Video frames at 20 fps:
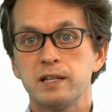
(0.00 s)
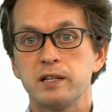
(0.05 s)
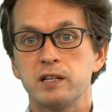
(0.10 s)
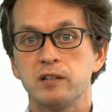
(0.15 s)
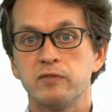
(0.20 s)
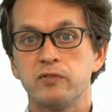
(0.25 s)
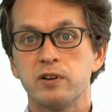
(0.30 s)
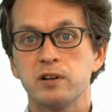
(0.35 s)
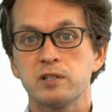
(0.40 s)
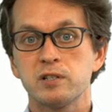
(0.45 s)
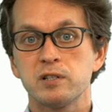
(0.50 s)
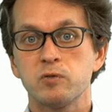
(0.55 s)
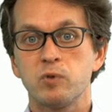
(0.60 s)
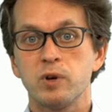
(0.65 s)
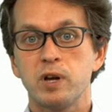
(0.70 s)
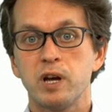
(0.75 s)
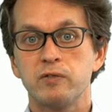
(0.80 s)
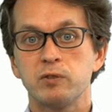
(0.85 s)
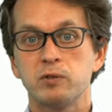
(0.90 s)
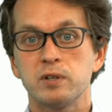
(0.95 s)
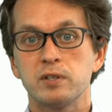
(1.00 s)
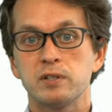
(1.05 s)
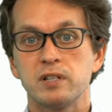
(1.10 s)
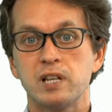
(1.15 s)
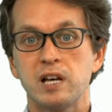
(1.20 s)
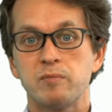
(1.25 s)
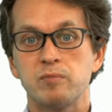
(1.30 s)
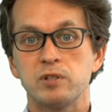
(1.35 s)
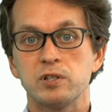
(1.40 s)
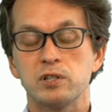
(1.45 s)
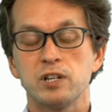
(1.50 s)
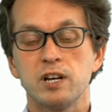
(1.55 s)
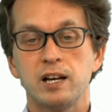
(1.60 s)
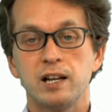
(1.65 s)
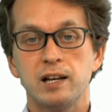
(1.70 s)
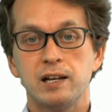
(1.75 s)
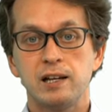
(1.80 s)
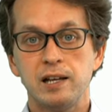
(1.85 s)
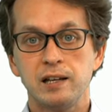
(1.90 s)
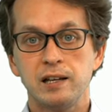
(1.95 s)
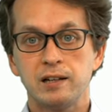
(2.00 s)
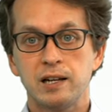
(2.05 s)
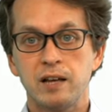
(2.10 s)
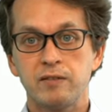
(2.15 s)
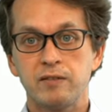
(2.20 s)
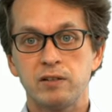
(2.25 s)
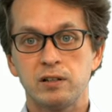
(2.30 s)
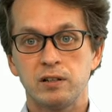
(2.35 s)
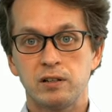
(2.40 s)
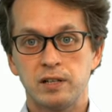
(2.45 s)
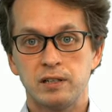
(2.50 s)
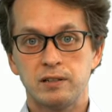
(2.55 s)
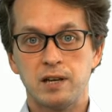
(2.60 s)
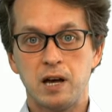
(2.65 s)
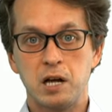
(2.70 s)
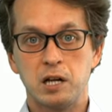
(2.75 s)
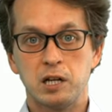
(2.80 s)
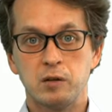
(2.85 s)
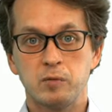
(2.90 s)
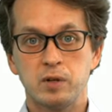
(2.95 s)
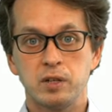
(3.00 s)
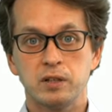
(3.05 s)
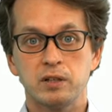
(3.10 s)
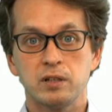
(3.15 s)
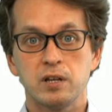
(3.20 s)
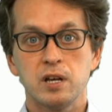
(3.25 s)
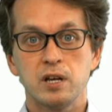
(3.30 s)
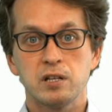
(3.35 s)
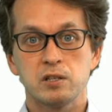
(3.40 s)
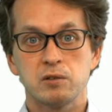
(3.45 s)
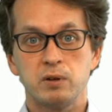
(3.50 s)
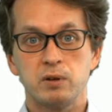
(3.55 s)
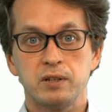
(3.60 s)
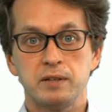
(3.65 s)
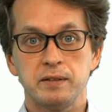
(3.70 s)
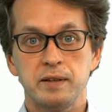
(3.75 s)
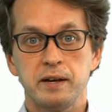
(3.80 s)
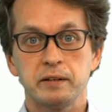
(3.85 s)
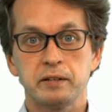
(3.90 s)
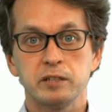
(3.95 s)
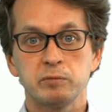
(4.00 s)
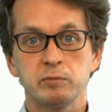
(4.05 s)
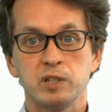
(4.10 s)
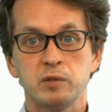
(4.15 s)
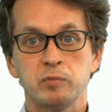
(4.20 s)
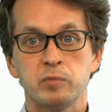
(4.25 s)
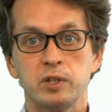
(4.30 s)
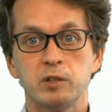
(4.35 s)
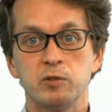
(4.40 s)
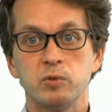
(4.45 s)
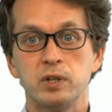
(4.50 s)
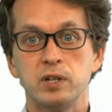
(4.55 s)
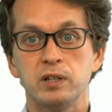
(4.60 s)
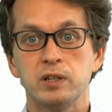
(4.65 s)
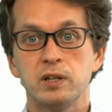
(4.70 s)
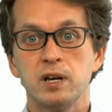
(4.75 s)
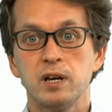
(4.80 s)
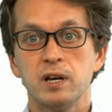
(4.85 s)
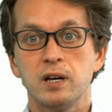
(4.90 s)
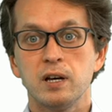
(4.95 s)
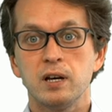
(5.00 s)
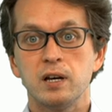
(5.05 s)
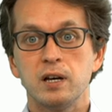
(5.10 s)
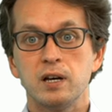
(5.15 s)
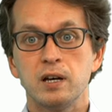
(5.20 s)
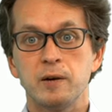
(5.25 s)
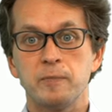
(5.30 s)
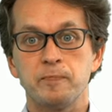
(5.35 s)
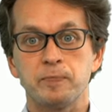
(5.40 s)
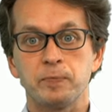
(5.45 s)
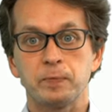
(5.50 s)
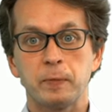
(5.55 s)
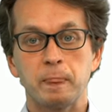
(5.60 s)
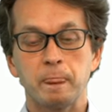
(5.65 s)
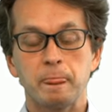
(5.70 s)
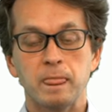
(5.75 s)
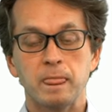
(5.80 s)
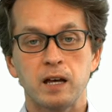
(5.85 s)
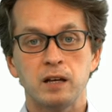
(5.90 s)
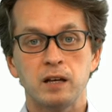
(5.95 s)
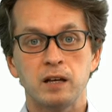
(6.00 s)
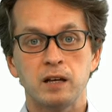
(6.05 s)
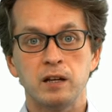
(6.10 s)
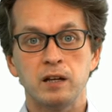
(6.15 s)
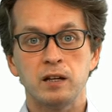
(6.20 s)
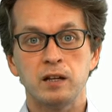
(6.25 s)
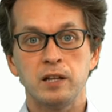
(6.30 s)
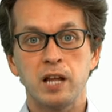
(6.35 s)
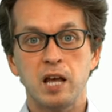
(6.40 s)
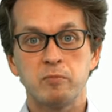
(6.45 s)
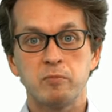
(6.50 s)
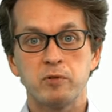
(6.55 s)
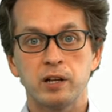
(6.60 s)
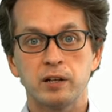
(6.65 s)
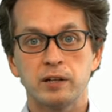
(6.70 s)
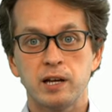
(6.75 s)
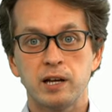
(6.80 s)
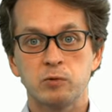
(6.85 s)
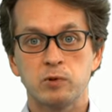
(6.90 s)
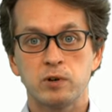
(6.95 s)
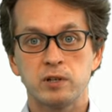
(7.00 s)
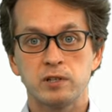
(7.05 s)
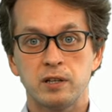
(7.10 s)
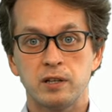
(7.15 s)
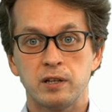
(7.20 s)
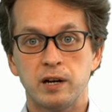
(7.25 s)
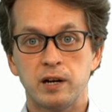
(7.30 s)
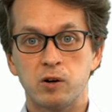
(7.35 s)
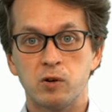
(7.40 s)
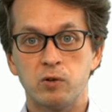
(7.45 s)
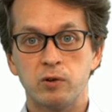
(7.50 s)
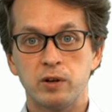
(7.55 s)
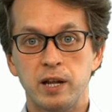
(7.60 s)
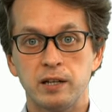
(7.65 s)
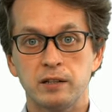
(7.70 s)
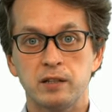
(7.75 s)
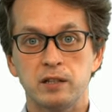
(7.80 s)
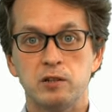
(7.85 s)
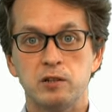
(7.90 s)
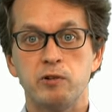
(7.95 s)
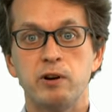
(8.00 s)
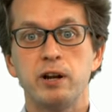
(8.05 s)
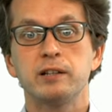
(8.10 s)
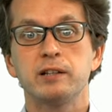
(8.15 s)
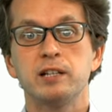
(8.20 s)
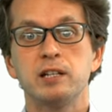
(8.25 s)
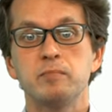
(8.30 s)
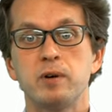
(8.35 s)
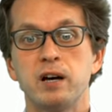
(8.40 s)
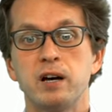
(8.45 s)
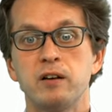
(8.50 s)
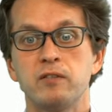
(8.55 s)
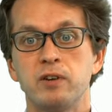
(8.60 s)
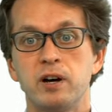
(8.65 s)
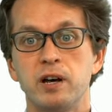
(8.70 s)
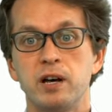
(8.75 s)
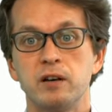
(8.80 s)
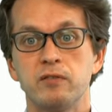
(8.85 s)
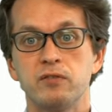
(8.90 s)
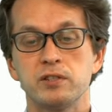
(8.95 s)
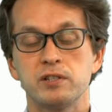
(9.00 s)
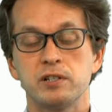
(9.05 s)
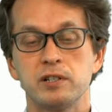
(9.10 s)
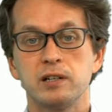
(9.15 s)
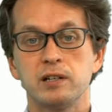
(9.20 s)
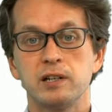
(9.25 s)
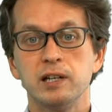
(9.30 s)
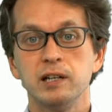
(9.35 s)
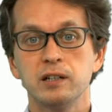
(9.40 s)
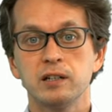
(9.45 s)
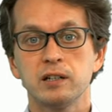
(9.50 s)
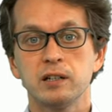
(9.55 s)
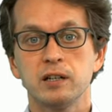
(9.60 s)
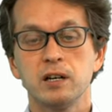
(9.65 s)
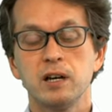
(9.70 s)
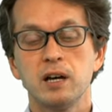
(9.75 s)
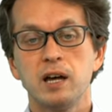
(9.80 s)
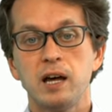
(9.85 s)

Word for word: is that first we have to establish link level entanglement, so entanglement between um, uh, neighboring networks that are connected directly by, via a physical link.